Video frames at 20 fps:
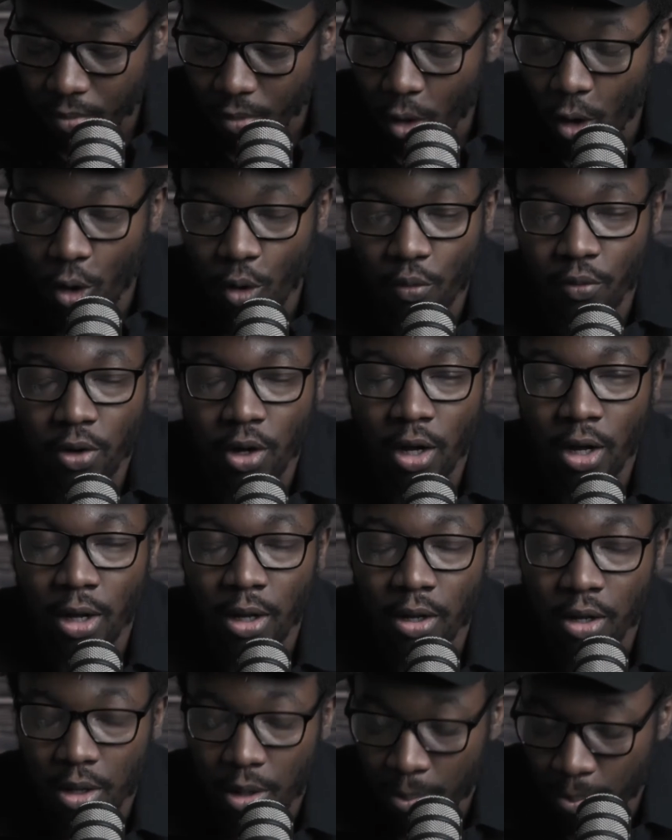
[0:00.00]

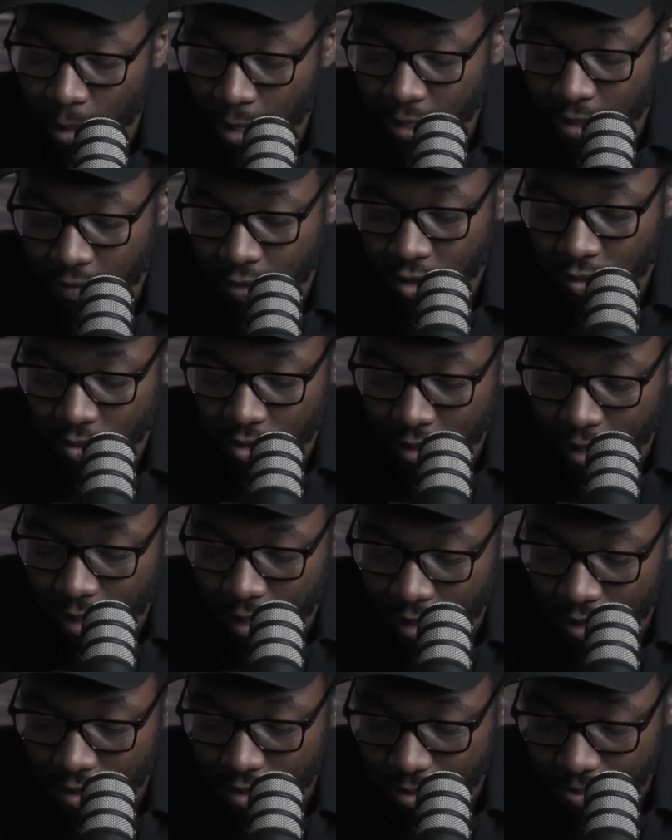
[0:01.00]
over my individual
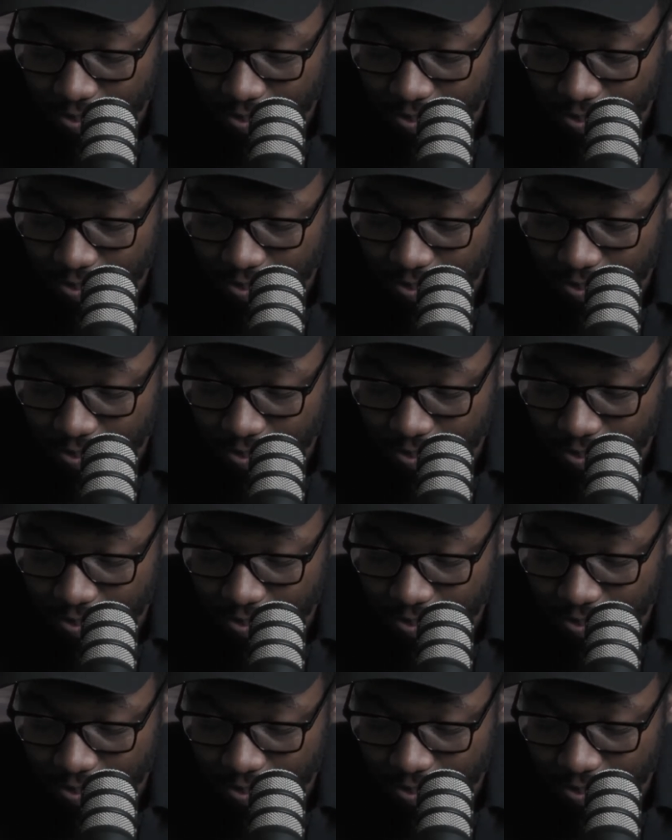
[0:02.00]
settings.